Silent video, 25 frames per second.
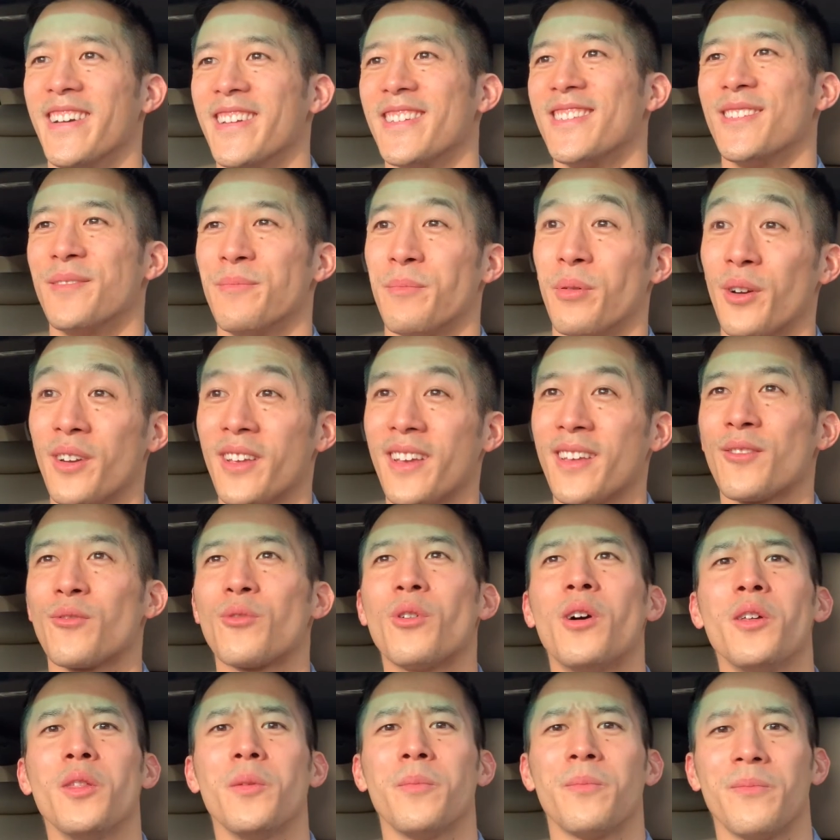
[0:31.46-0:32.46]
putting it through
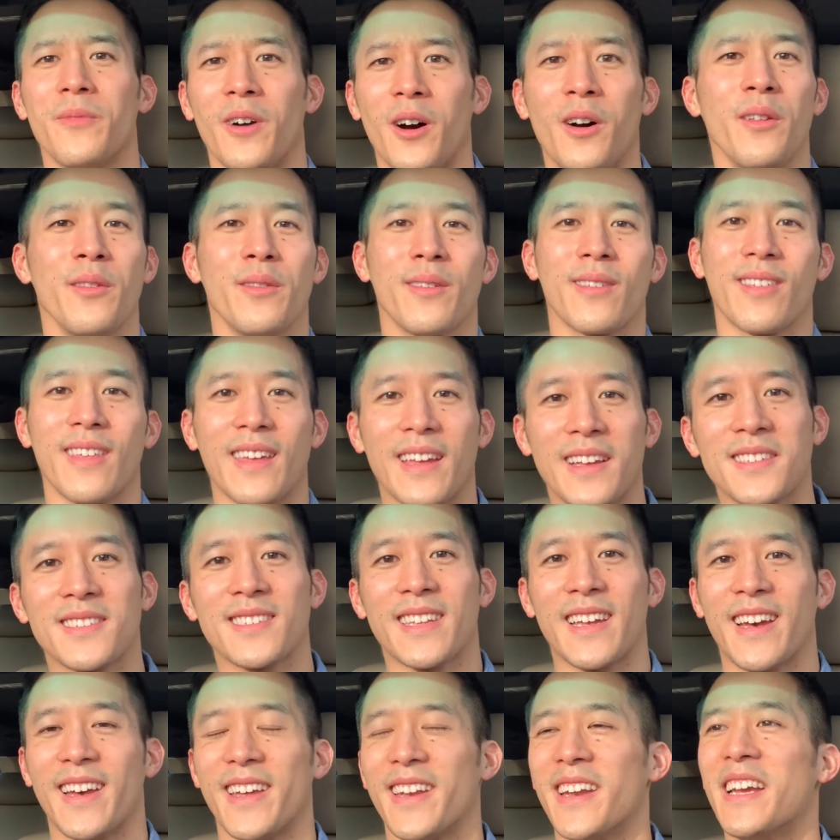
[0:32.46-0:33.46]
all the things
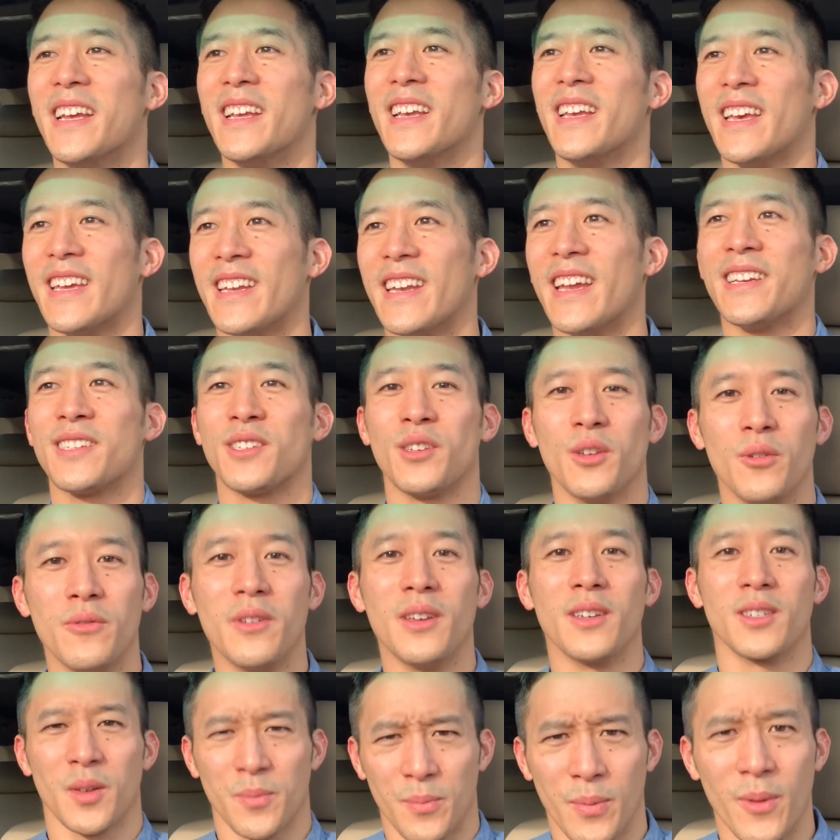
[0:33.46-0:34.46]
that an SUV
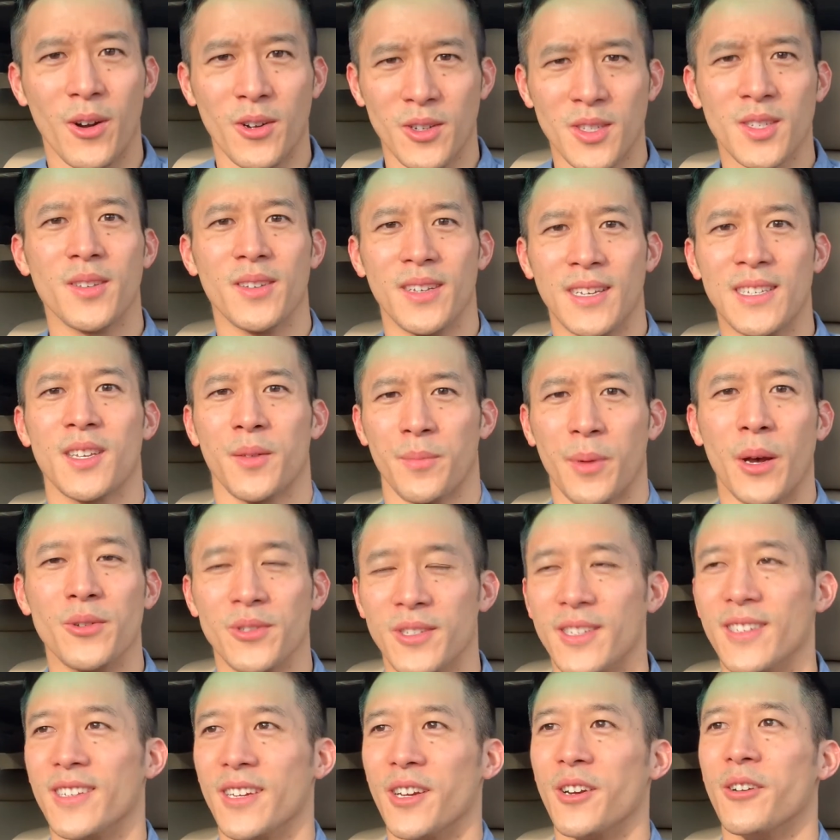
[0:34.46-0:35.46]
is
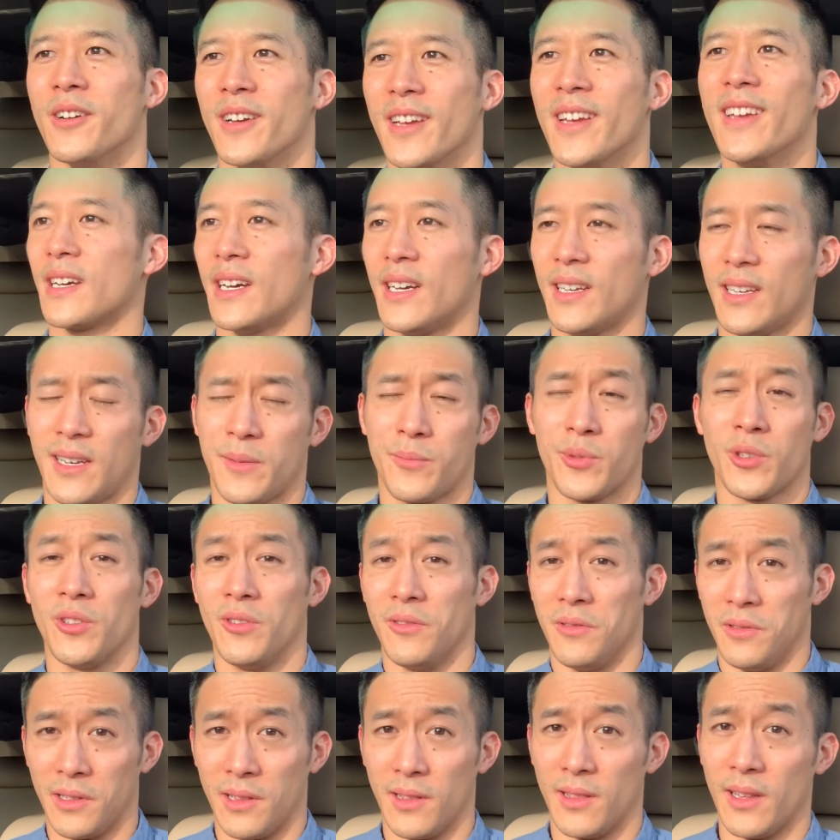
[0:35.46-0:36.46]
supposed to do. I
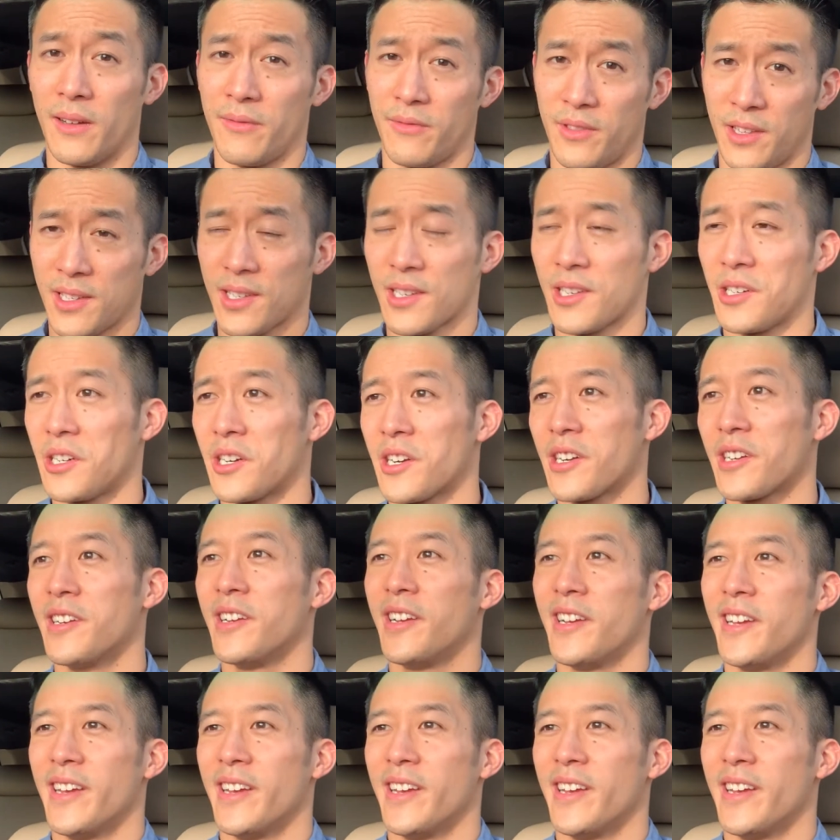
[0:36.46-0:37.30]
absolutely love this car.